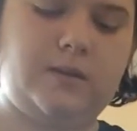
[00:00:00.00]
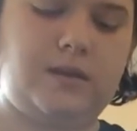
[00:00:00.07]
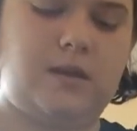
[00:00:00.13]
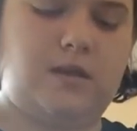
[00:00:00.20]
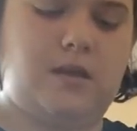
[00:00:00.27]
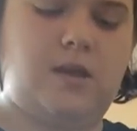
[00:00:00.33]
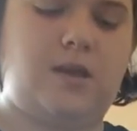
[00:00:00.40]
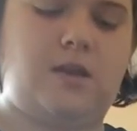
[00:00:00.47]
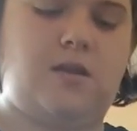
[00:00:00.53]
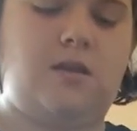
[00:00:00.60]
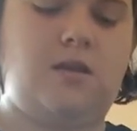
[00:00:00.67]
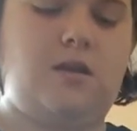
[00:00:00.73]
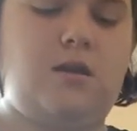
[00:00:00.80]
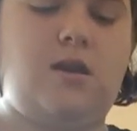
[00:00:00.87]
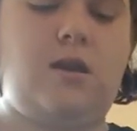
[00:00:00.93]
And
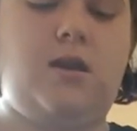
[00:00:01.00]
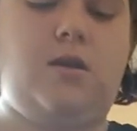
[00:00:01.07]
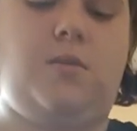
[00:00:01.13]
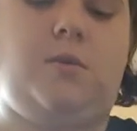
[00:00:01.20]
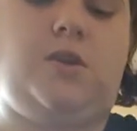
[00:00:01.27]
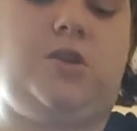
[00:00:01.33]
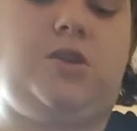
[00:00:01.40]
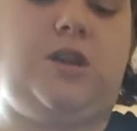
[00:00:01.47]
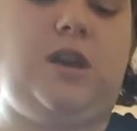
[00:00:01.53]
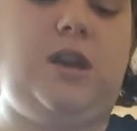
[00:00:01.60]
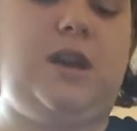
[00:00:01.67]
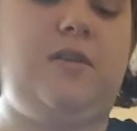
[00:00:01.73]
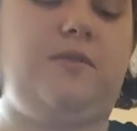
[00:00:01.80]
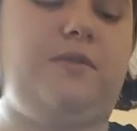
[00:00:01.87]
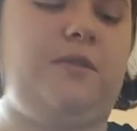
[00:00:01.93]
then we should
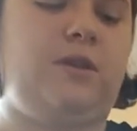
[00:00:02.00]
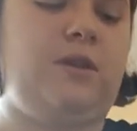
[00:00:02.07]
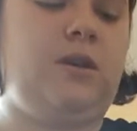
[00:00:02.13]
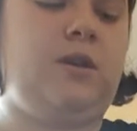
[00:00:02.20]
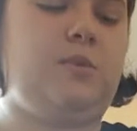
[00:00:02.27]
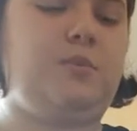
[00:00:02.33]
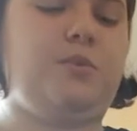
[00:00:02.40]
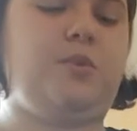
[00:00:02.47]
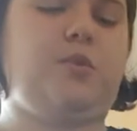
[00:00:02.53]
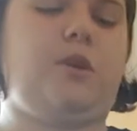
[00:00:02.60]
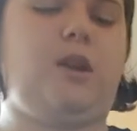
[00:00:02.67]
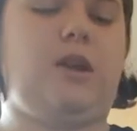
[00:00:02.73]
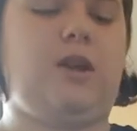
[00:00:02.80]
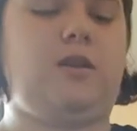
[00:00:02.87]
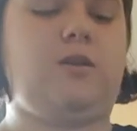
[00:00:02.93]
have a
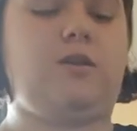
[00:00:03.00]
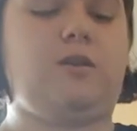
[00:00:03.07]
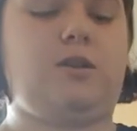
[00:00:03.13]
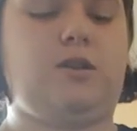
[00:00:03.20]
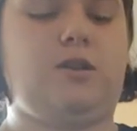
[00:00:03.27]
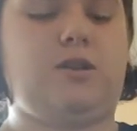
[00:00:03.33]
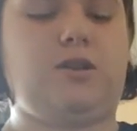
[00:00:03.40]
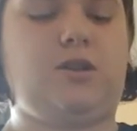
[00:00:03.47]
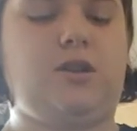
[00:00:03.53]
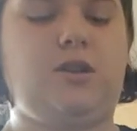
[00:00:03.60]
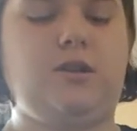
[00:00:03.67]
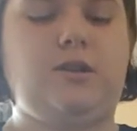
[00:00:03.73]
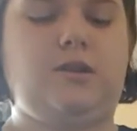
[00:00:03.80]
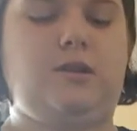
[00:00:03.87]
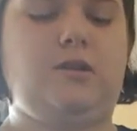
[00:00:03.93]
pretty good
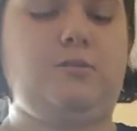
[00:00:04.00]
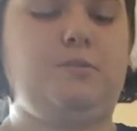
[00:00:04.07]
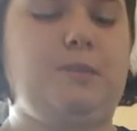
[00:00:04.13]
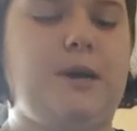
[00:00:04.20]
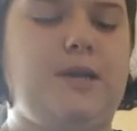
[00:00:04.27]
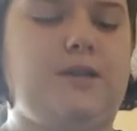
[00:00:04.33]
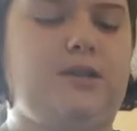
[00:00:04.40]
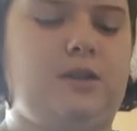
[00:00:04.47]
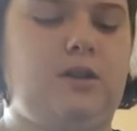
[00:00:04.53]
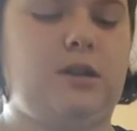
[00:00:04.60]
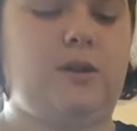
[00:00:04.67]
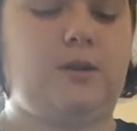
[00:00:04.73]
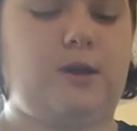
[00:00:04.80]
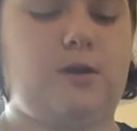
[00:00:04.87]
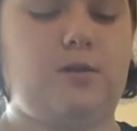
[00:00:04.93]
batter
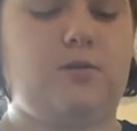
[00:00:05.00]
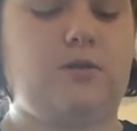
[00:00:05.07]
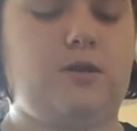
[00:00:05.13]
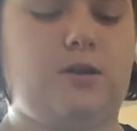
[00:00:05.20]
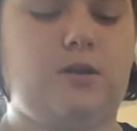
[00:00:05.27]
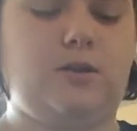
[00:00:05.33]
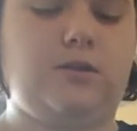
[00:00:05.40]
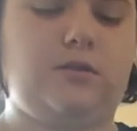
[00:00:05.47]
going on.